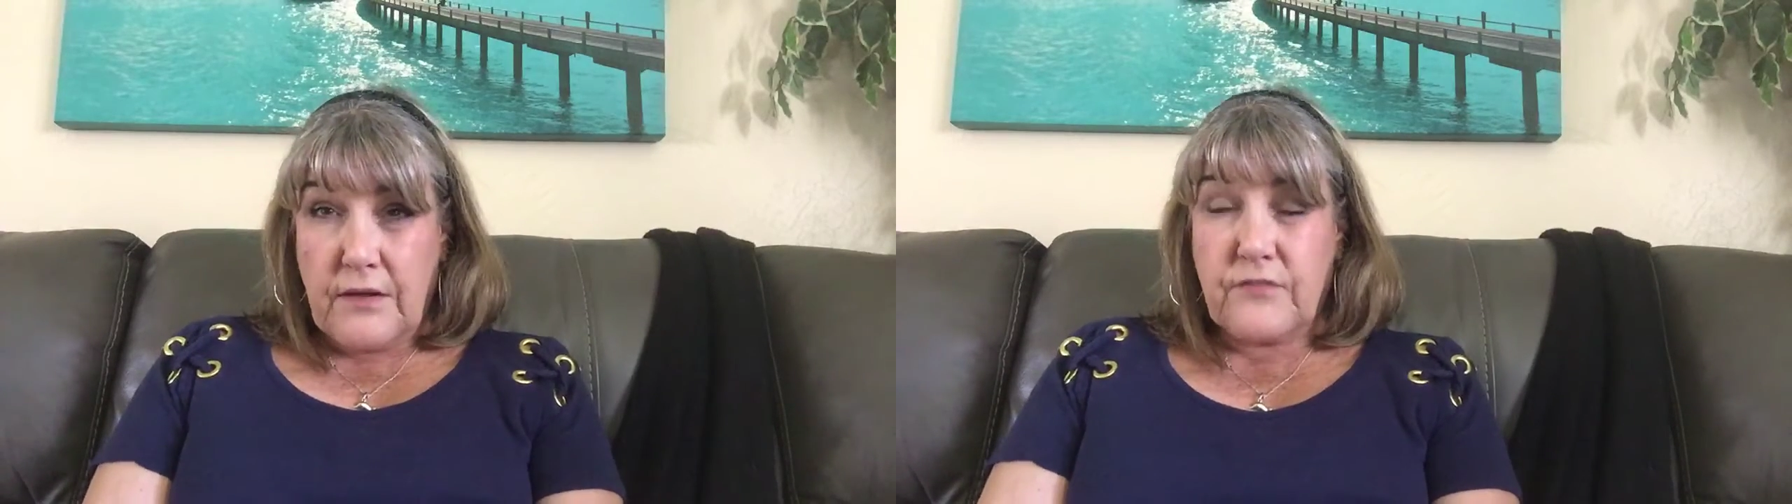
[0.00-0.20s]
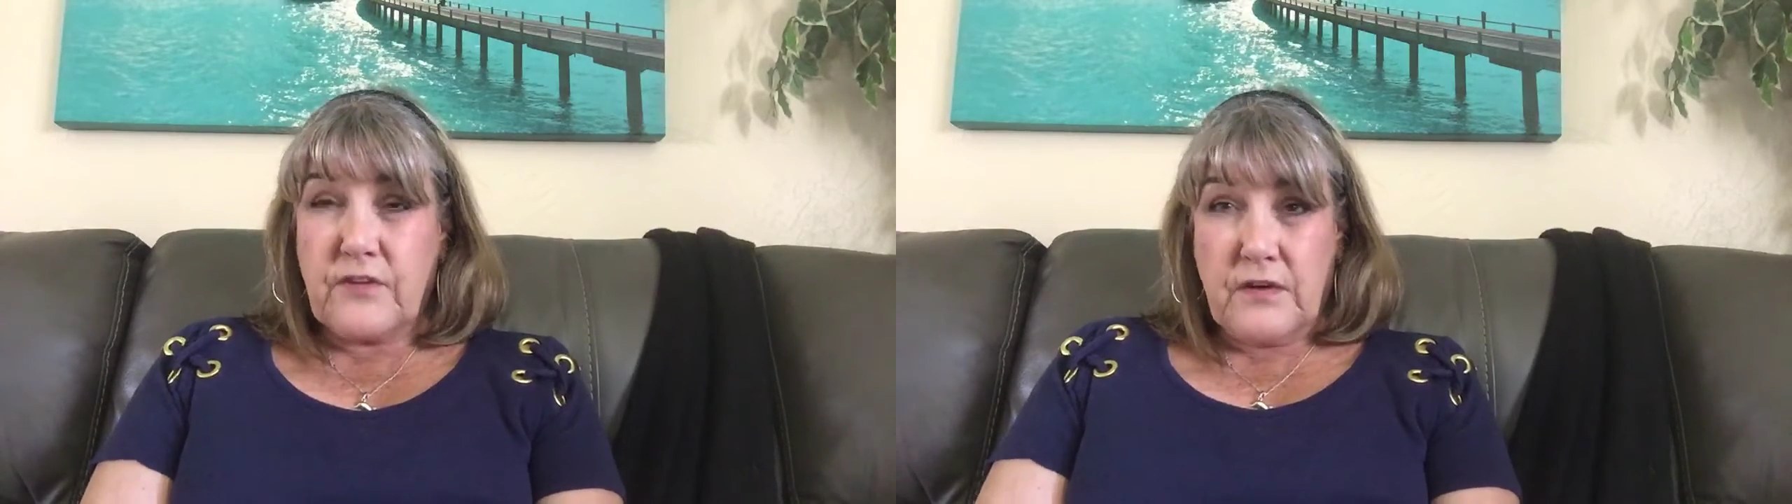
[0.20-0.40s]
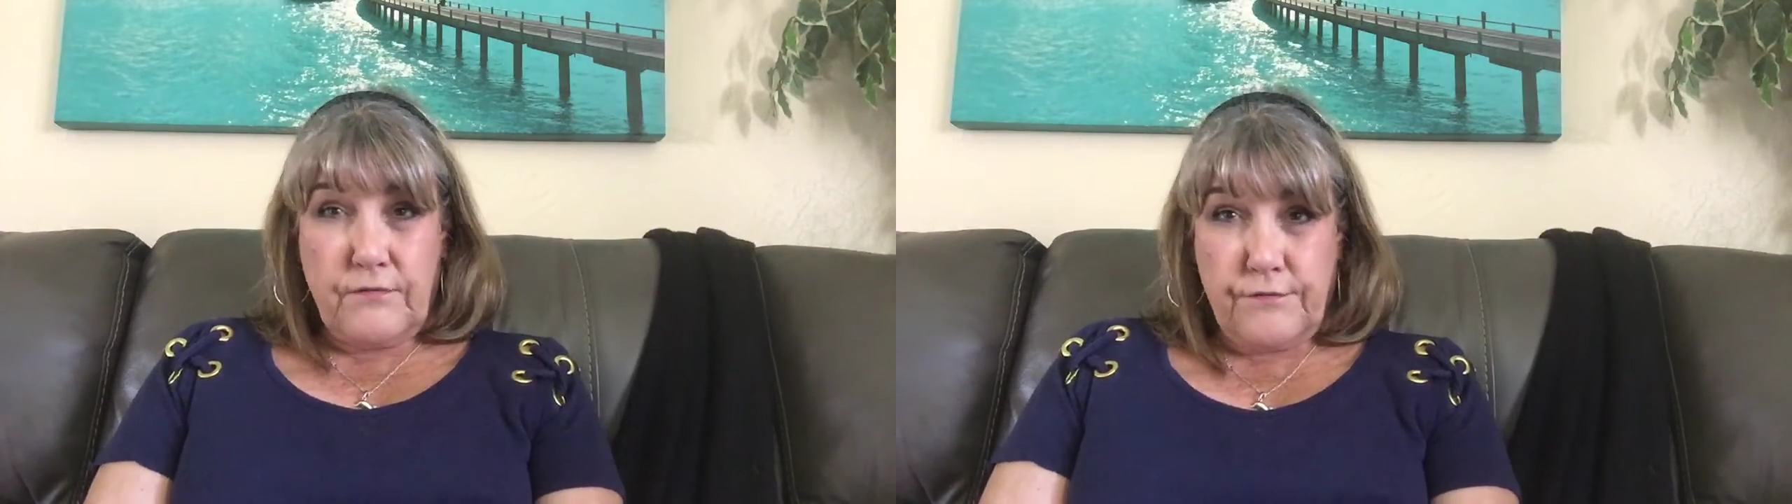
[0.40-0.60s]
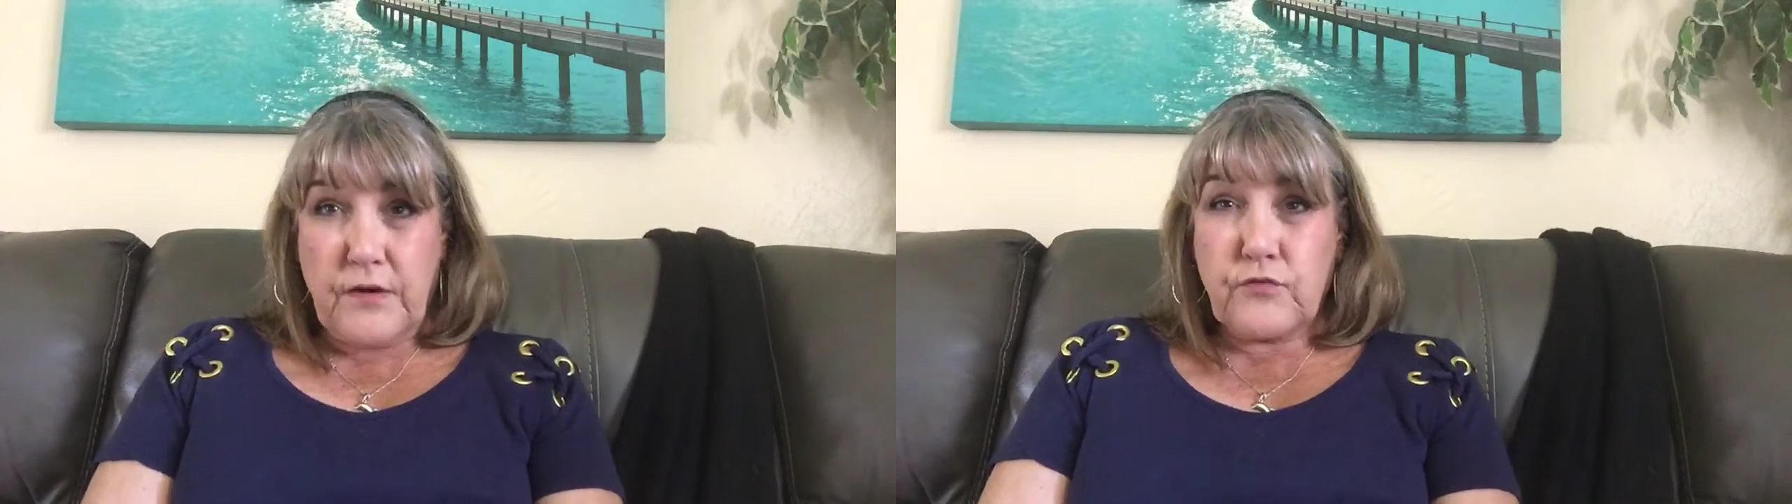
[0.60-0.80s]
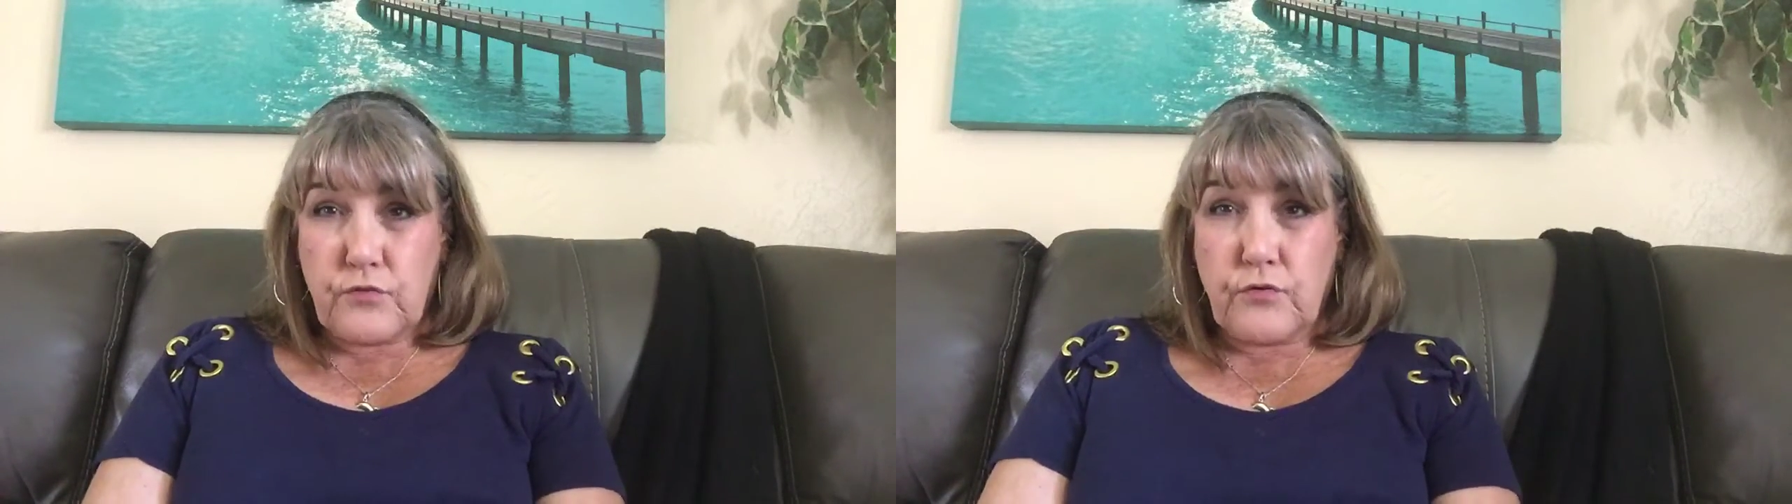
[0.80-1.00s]
is an
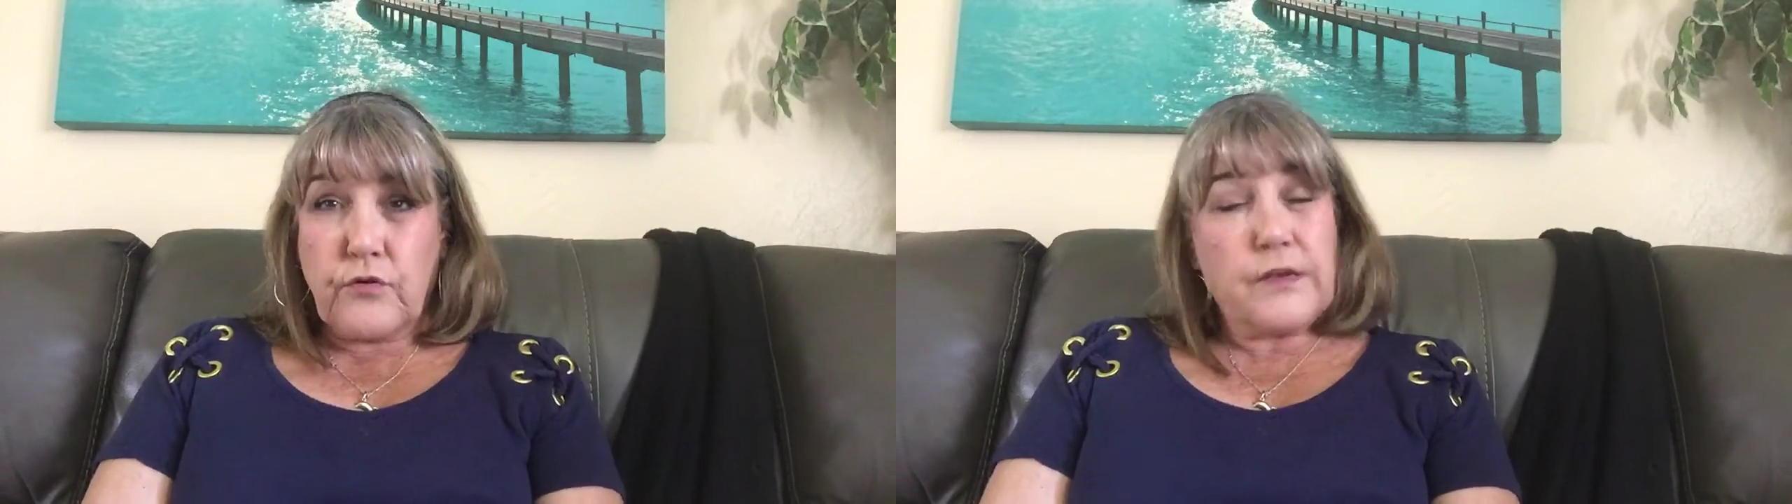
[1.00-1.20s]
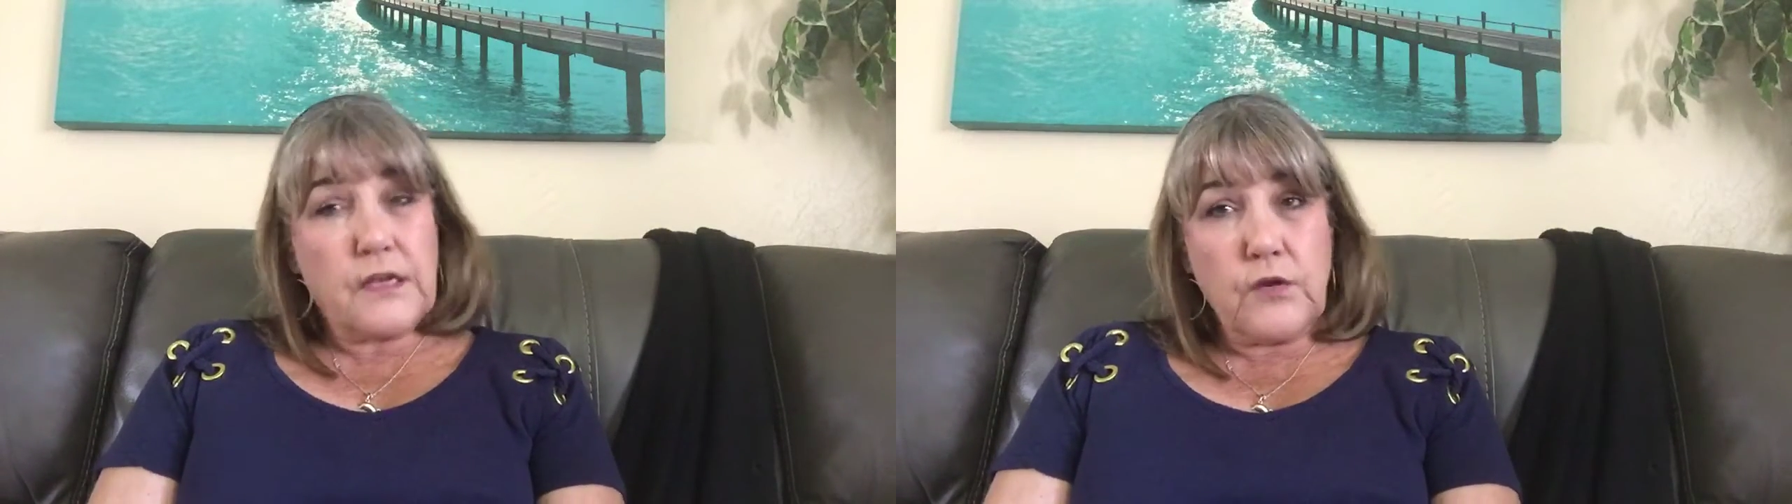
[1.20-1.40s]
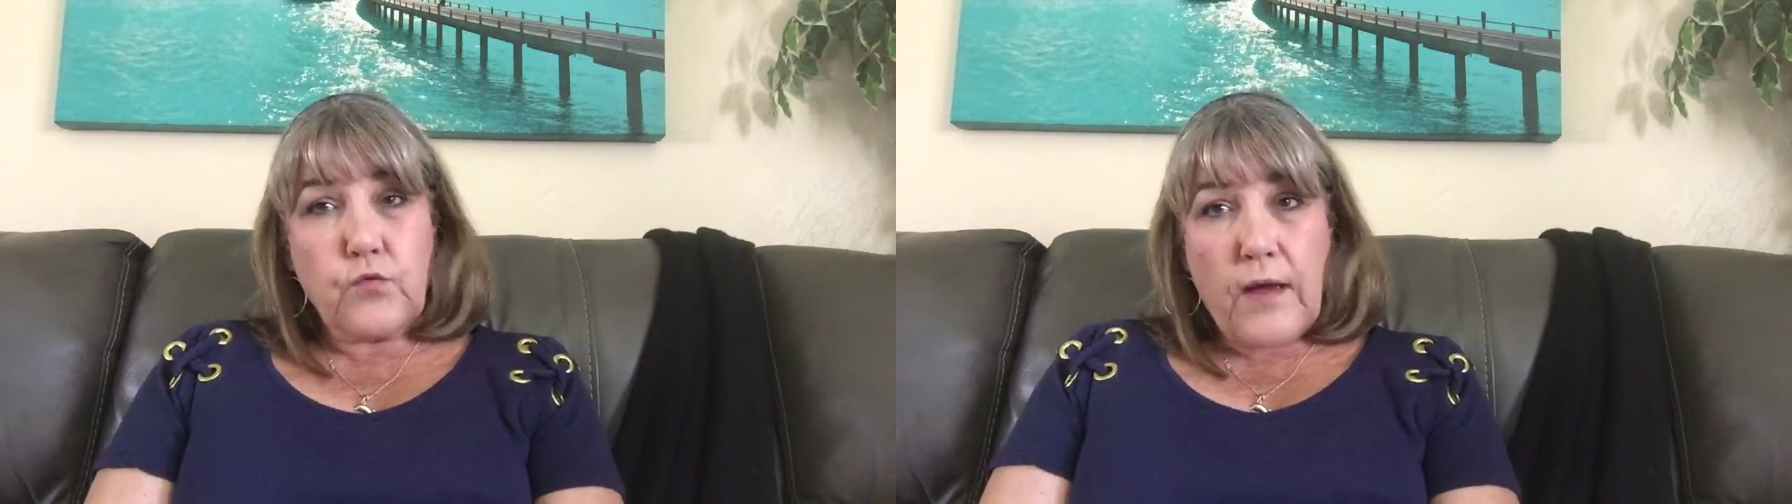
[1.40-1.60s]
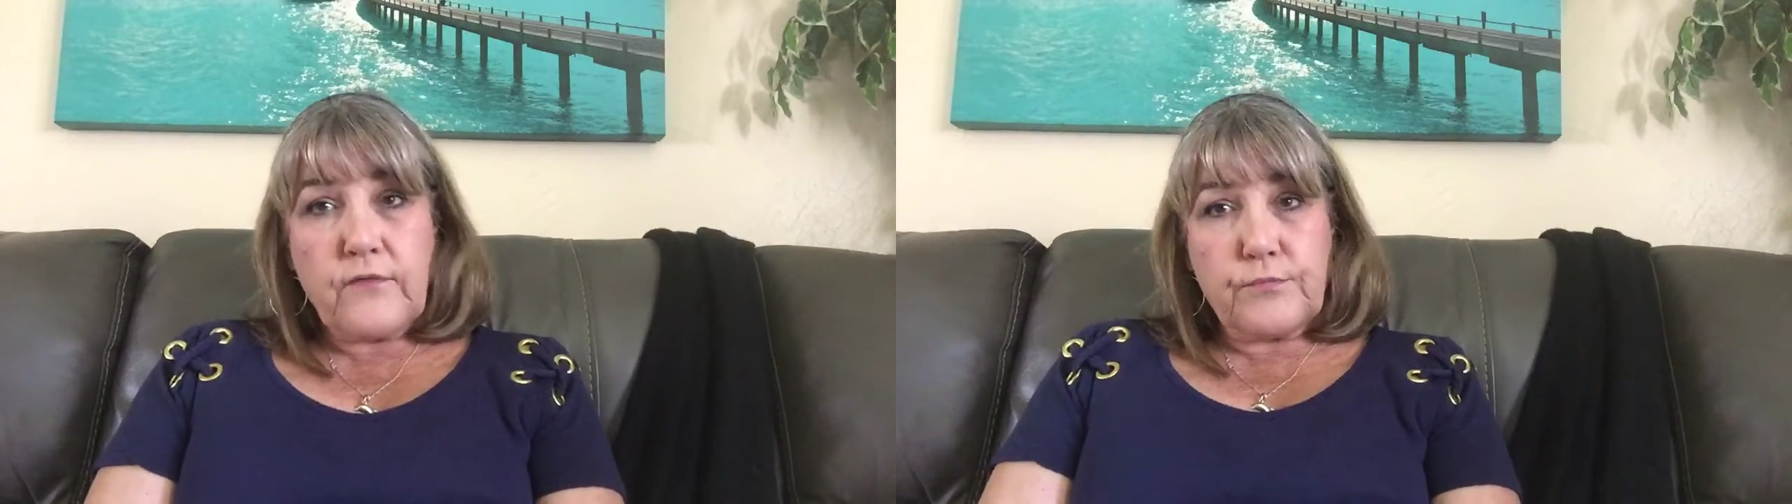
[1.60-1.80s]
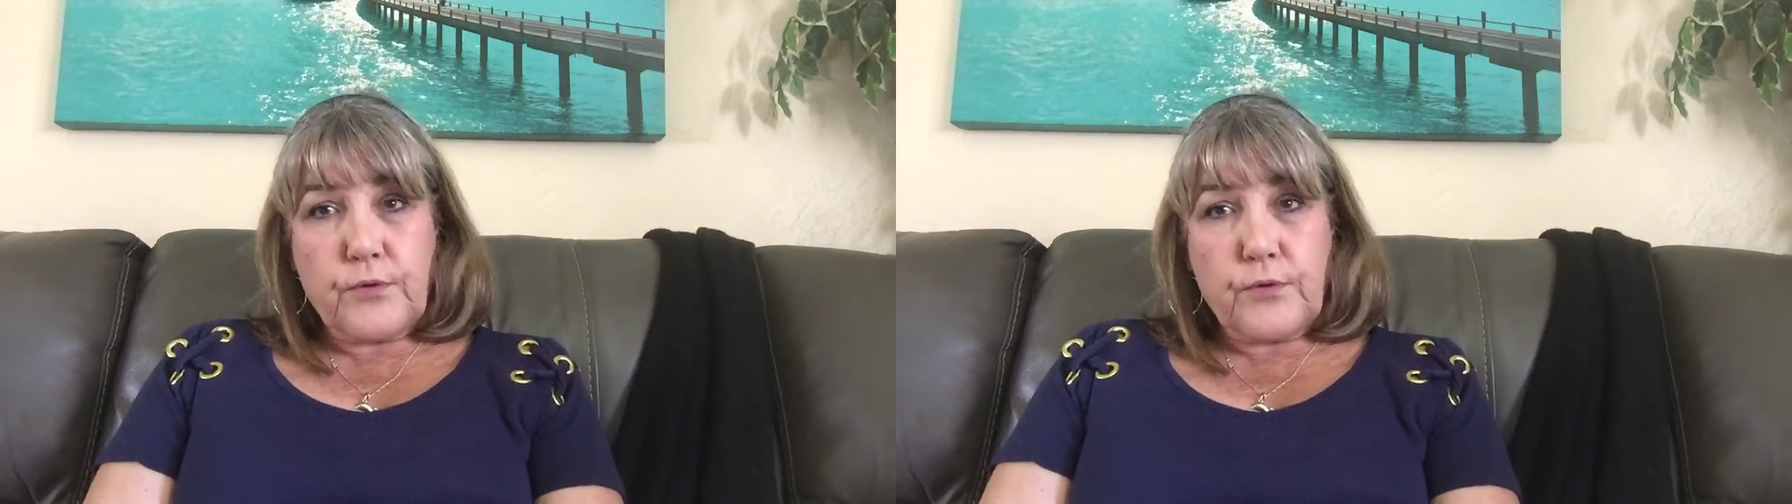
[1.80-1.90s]
adventurer and he writes